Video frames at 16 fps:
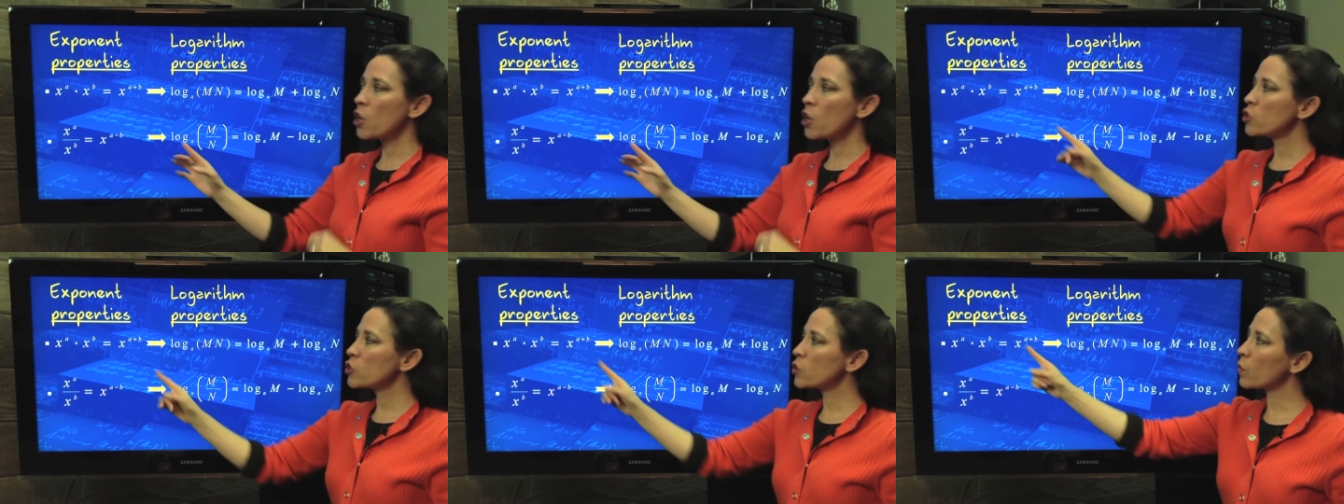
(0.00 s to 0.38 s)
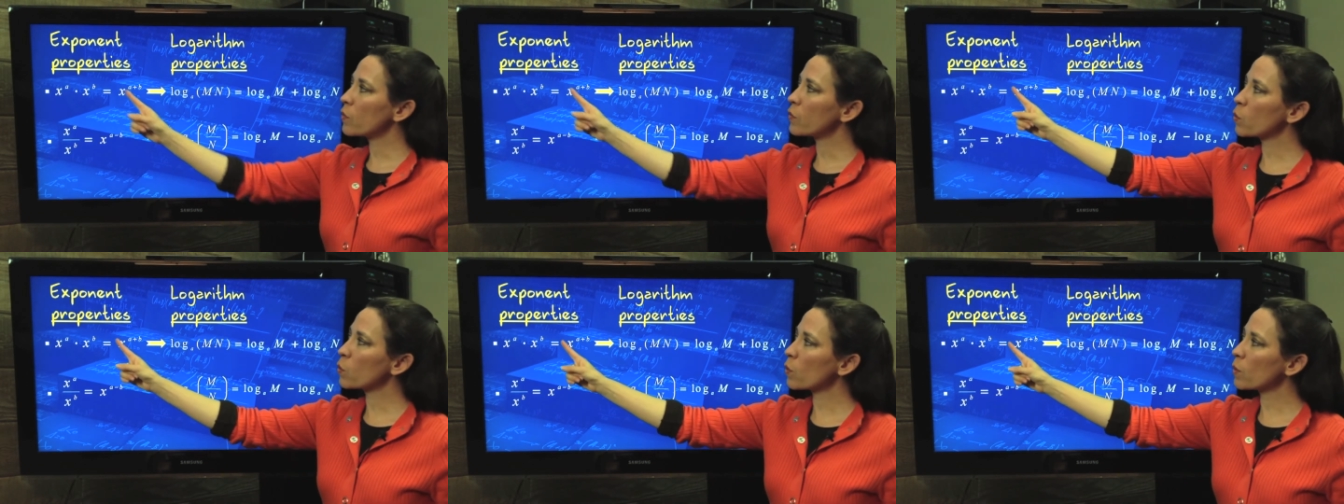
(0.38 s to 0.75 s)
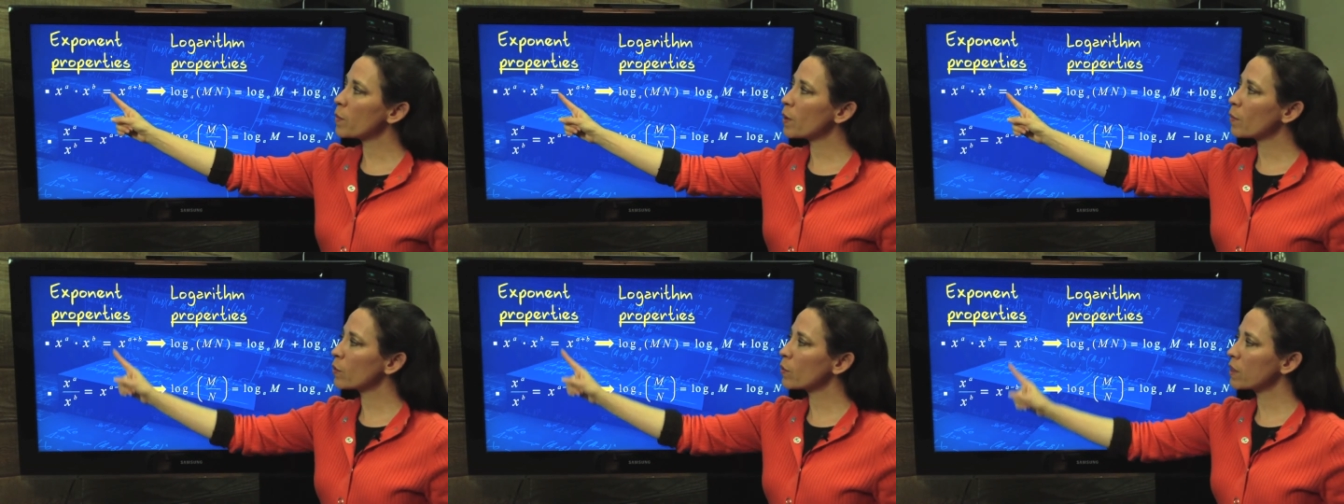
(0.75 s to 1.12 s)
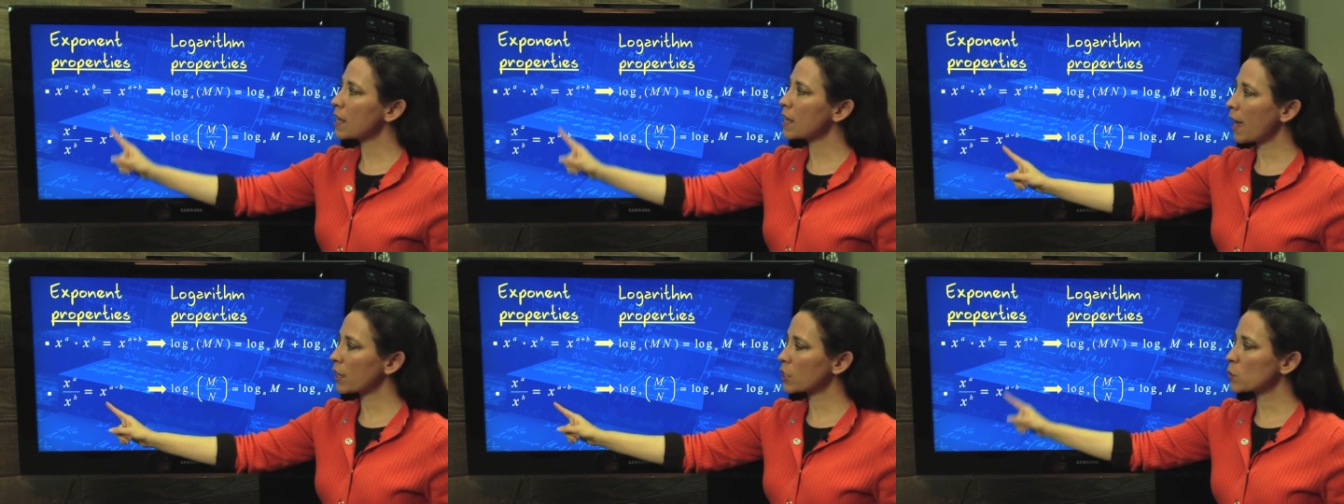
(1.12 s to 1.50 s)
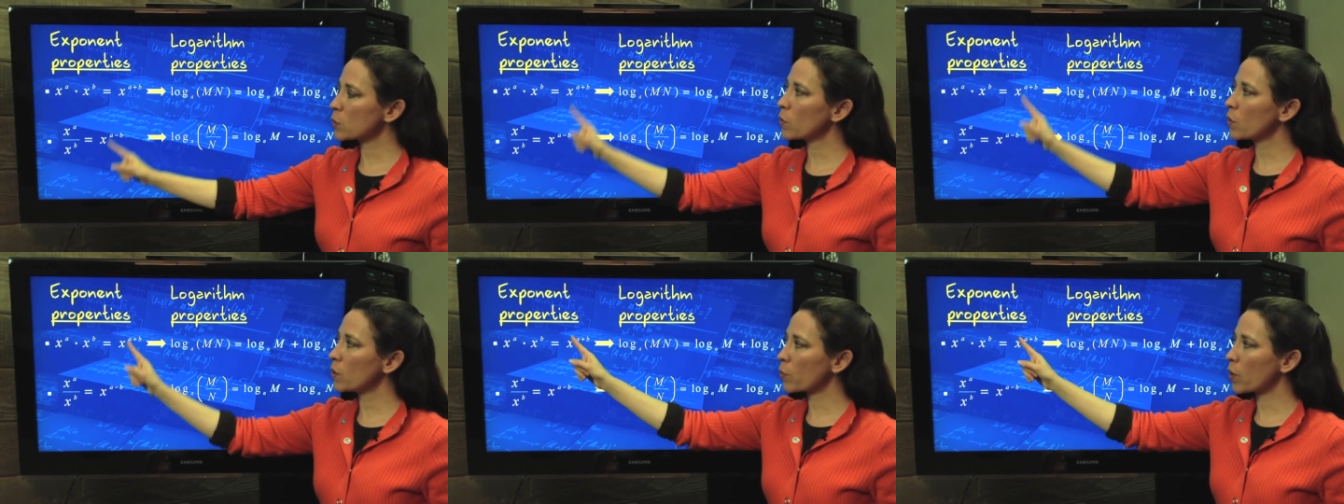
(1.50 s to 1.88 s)
So if you remember the
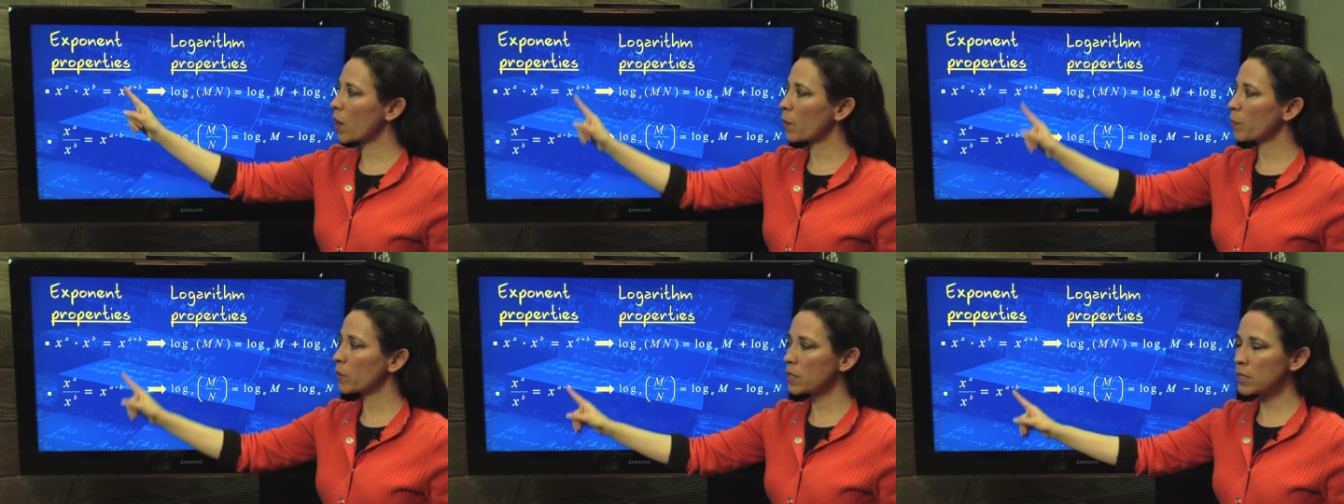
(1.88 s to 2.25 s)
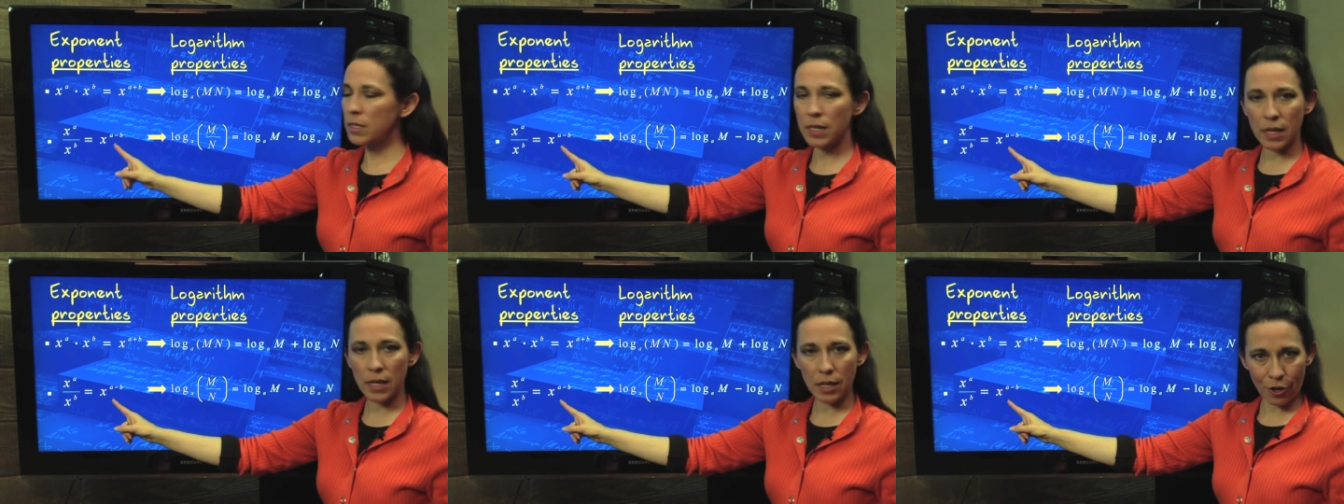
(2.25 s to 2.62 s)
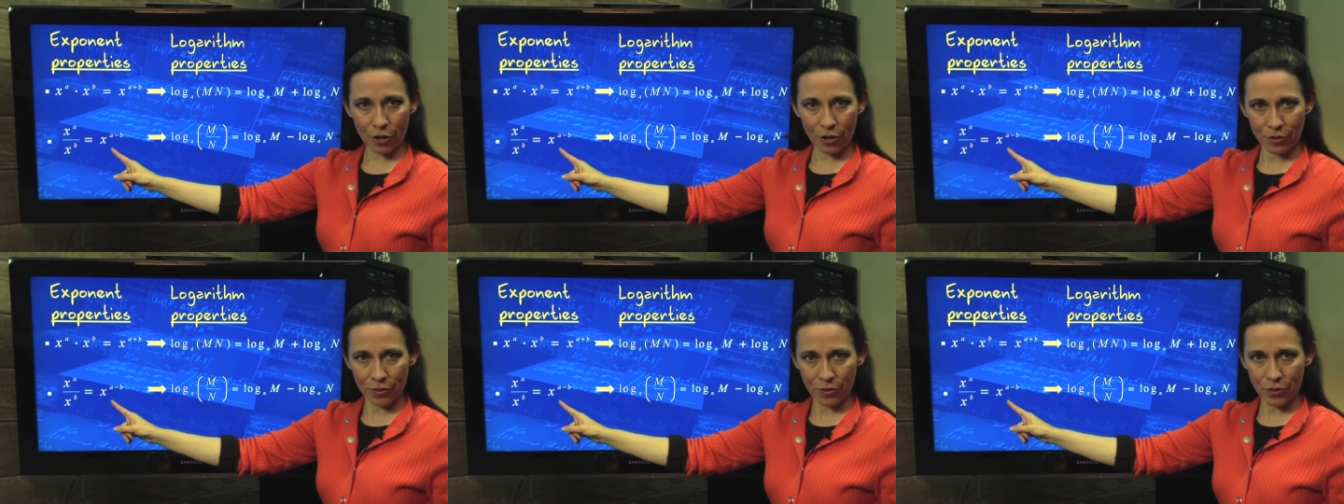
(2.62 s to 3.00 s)
exponent properties here,